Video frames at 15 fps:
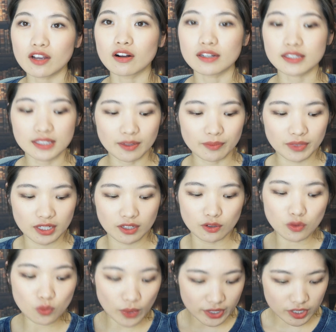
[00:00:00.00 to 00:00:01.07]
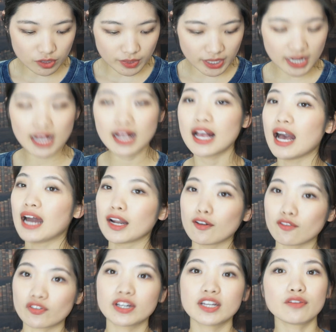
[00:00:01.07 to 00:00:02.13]
got something you're wondering and
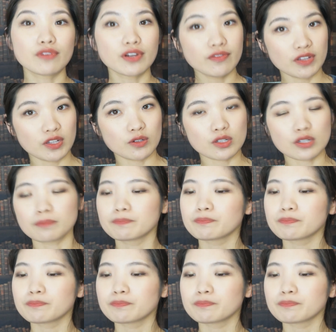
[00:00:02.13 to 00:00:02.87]
I've already reviewed.